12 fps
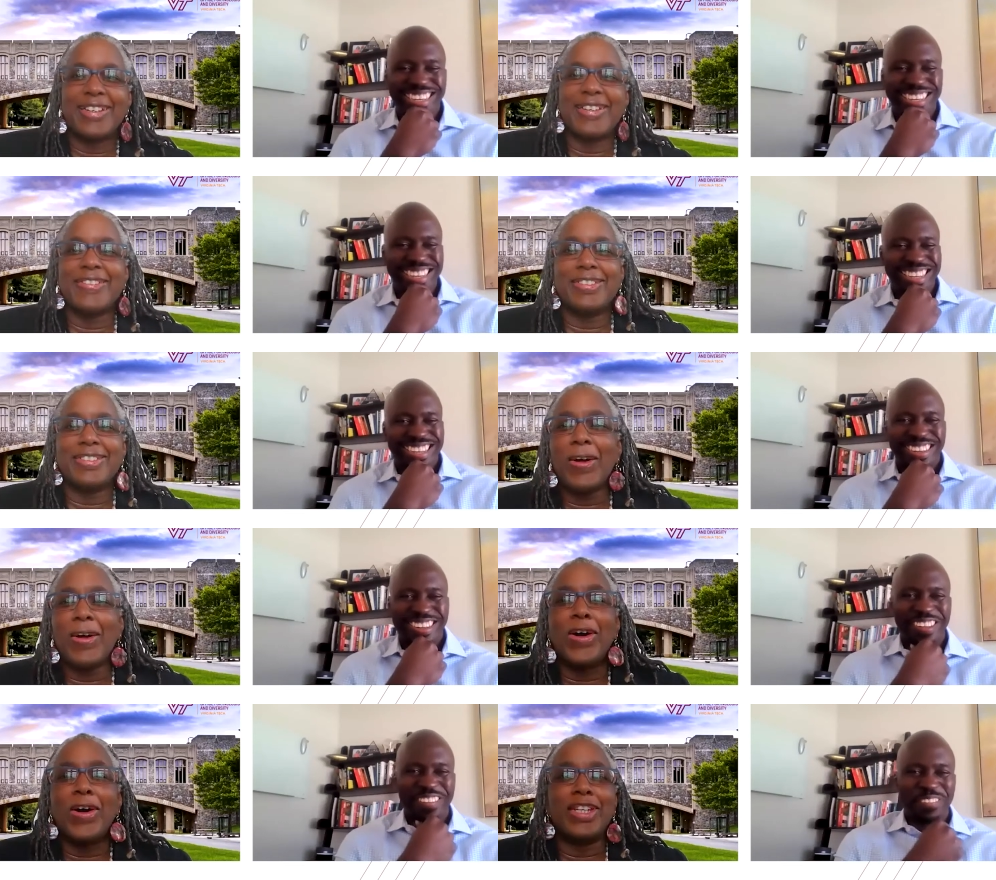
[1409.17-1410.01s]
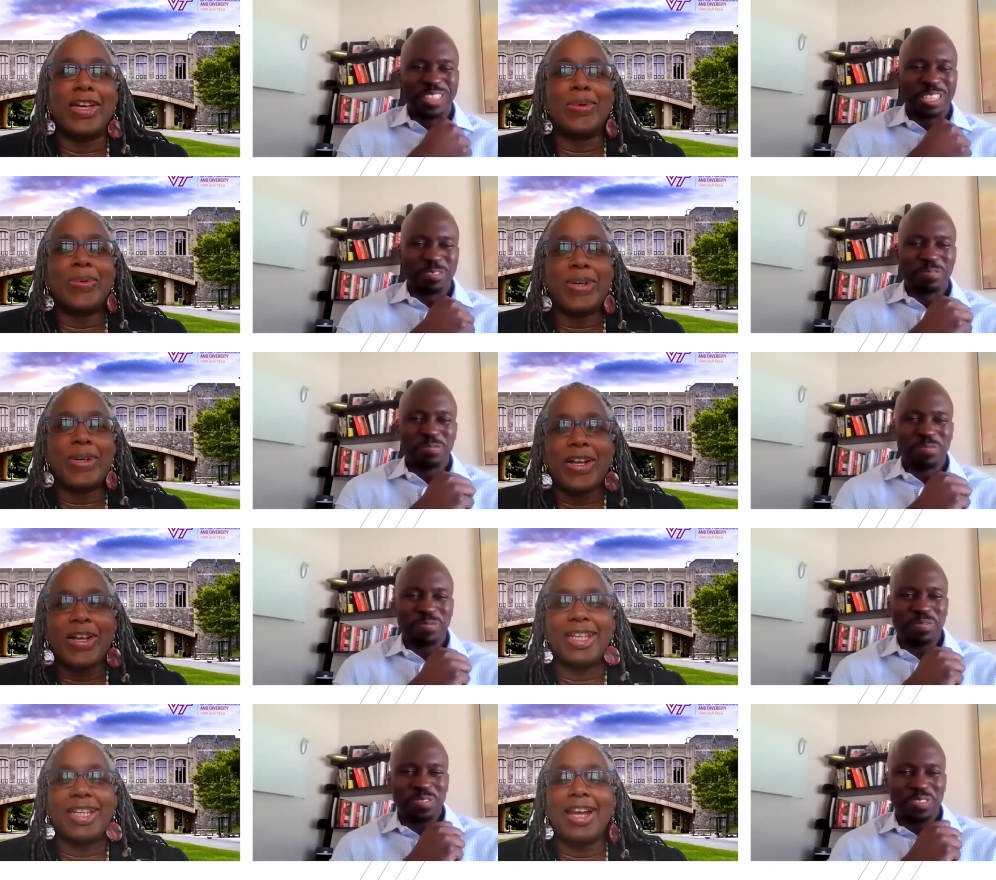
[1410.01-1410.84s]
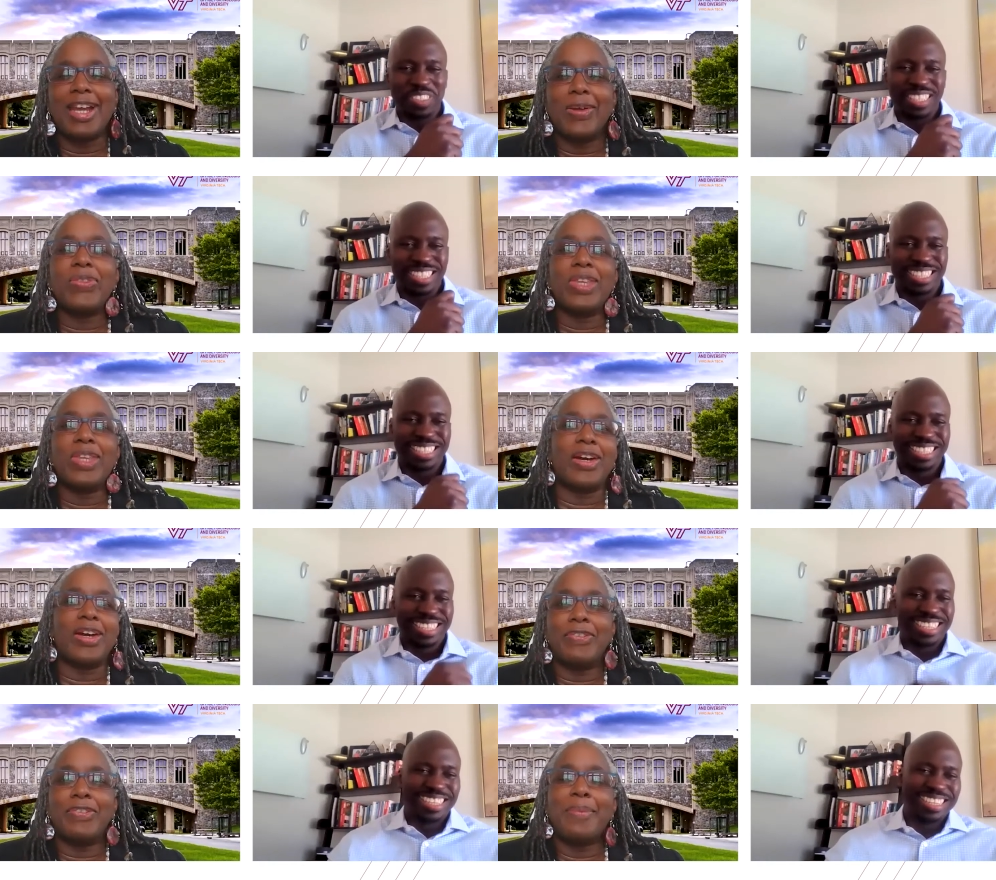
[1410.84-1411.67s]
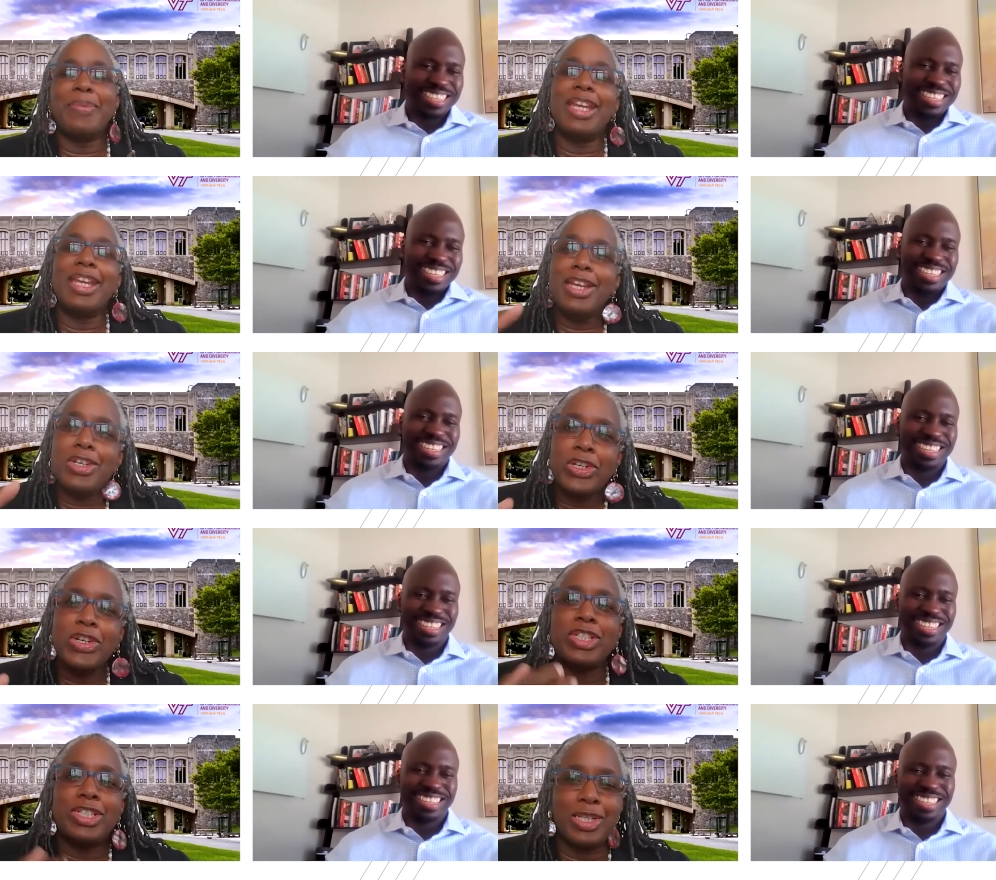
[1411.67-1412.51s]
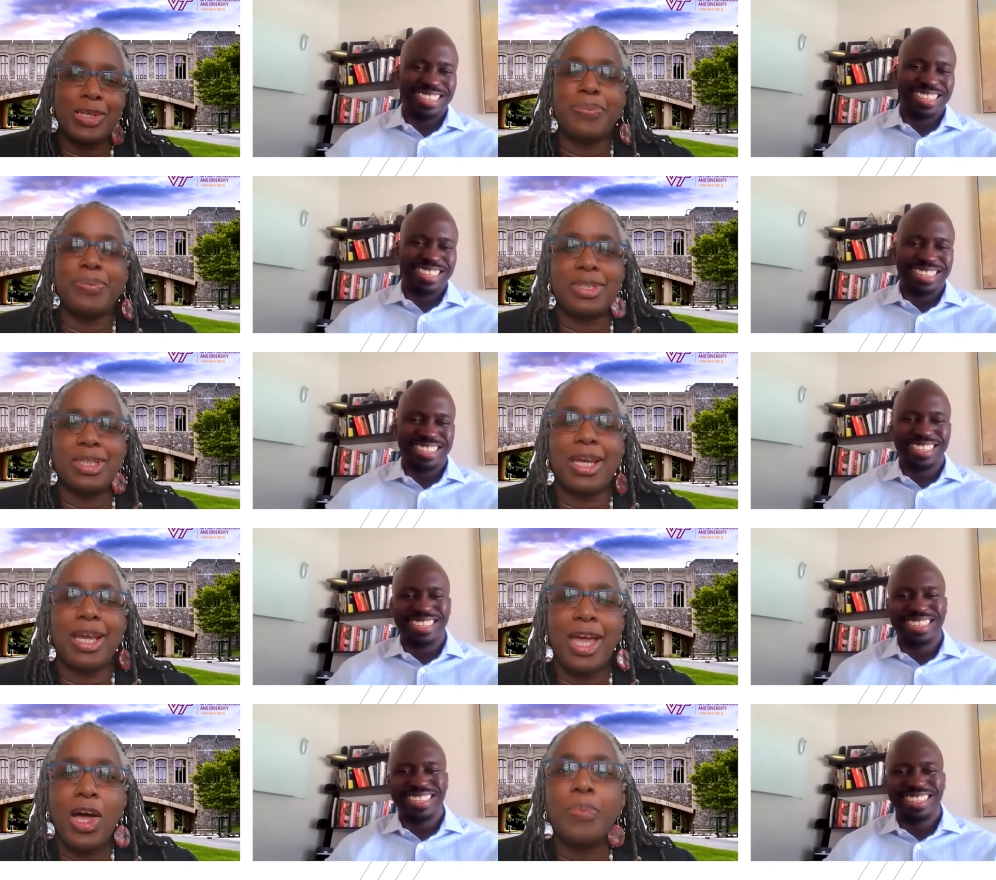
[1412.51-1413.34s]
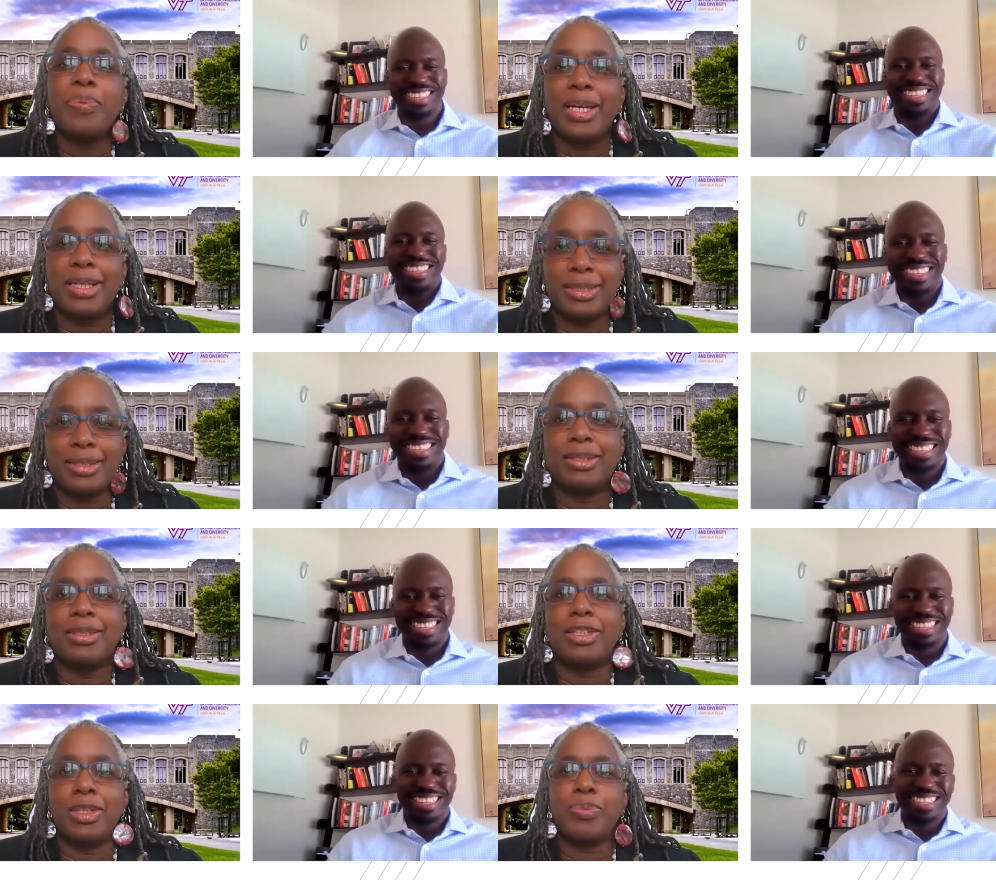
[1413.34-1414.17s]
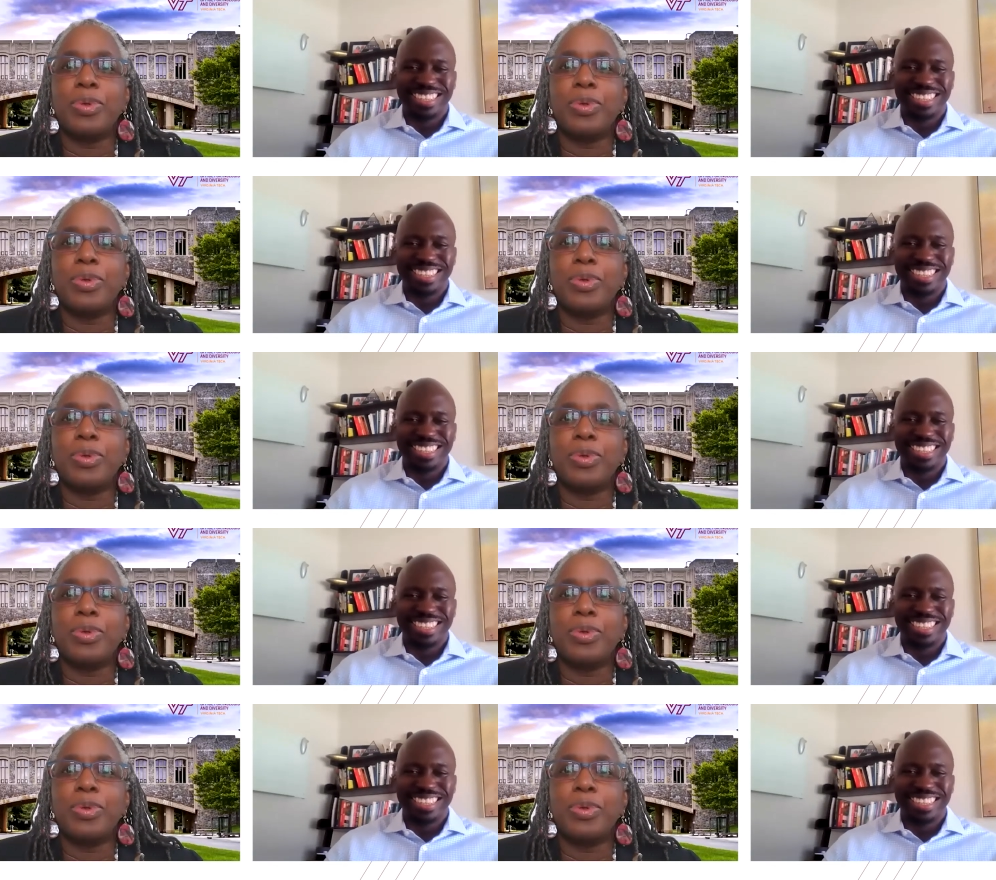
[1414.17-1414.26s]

Speaker 1: it was a whole nother world that I don't think off. I mean, internships help us to